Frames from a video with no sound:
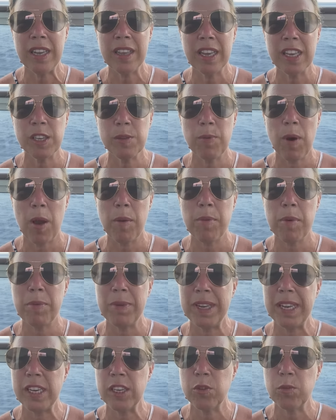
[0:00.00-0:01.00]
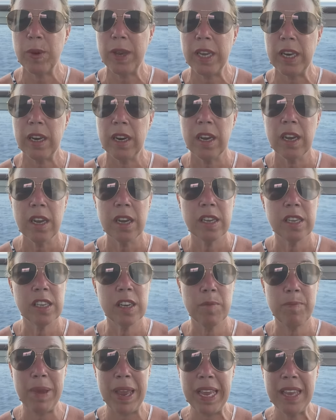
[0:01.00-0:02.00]
That's probably a suite
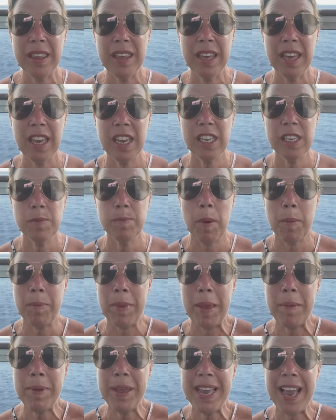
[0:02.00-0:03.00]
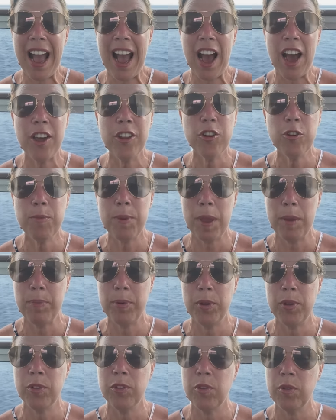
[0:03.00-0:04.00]
to bathe the kids, but maybe other
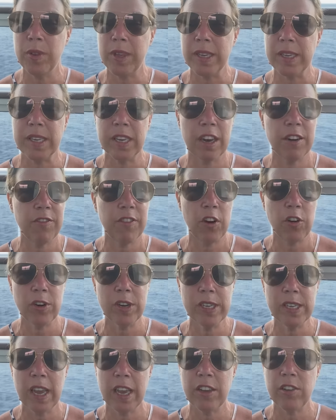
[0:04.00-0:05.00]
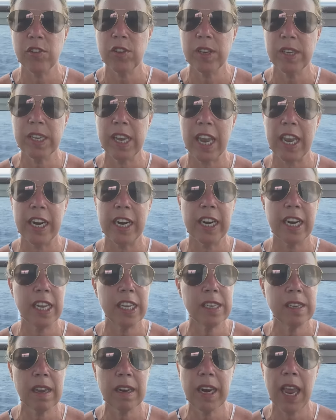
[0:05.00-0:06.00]
people do this. In fairness, I used to stay in an
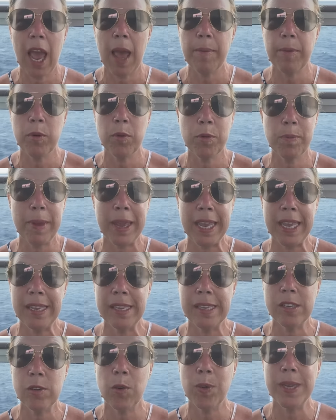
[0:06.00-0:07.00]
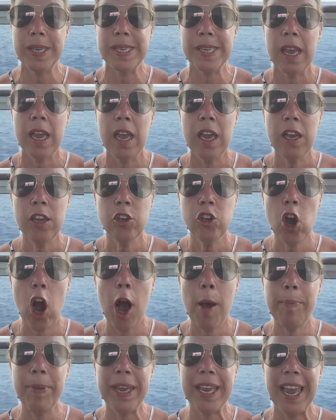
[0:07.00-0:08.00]
inside cabin with my kids, so this
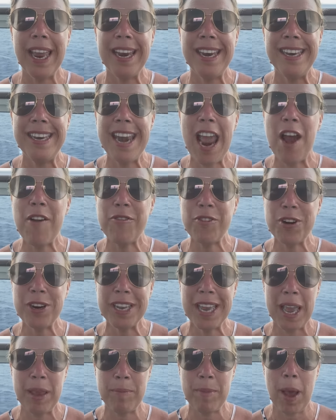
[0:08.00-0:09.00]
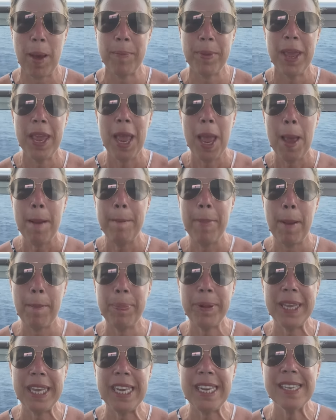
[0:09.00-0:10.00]
topic never came up, but
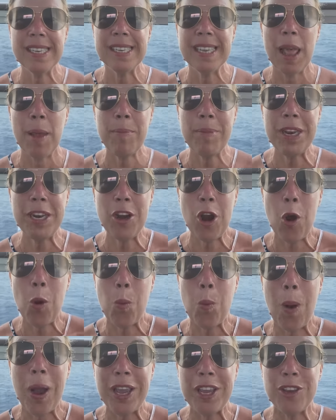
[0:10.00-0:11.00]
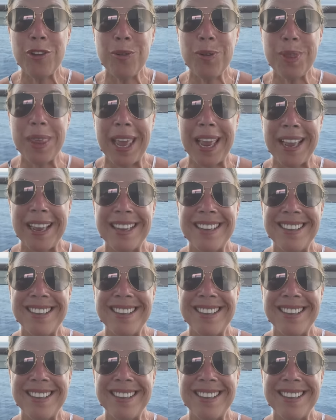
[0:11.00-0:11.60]
please let me know what you think.